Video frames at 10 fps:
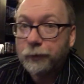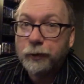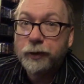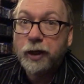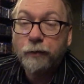
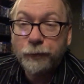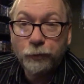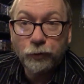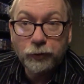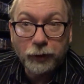She always
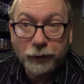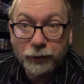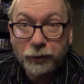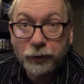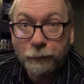pulls like a
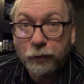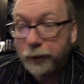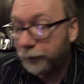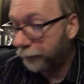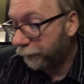
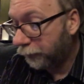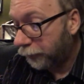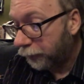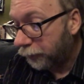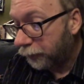surprise gift,
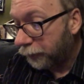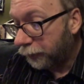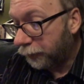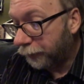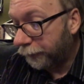
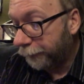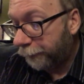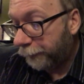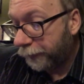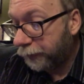uh,
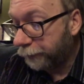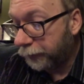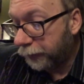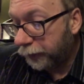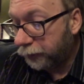
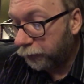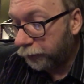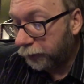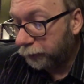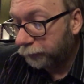something that I don't
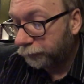know.